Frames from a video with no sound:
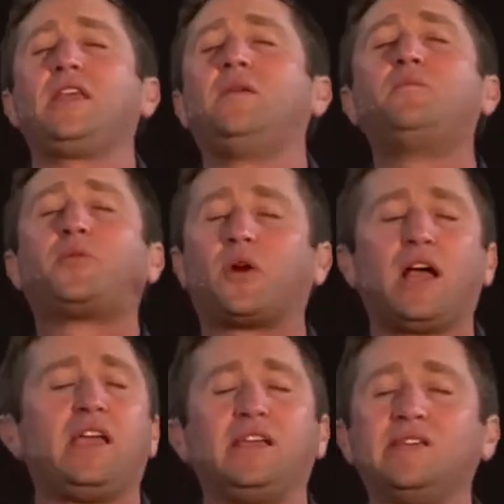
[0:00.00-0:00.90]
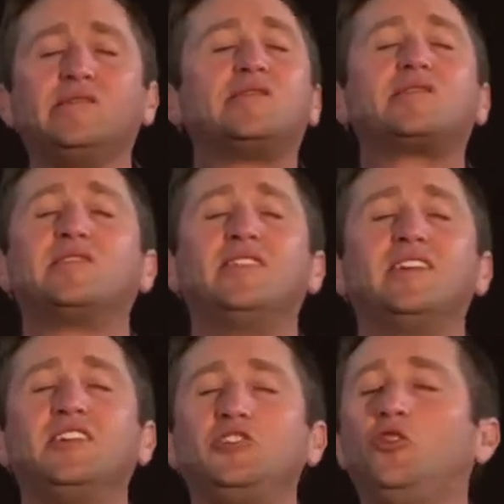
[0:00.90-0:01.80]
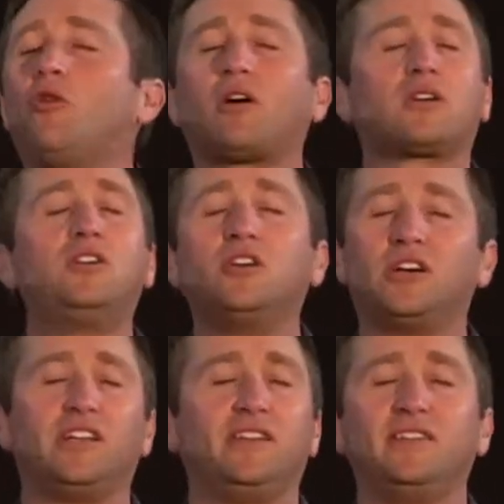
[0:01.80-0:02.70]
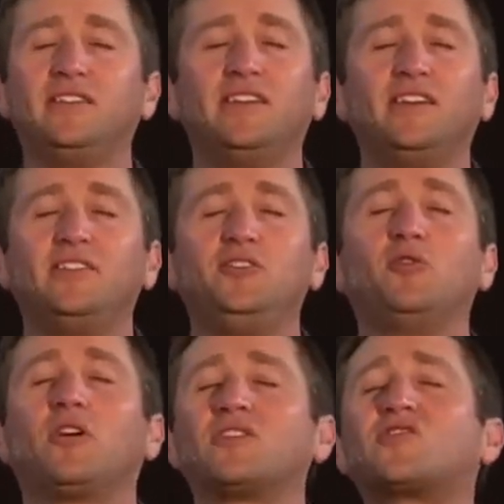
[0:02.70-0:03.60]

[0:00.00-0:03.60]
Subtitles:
in praise. You are good. You are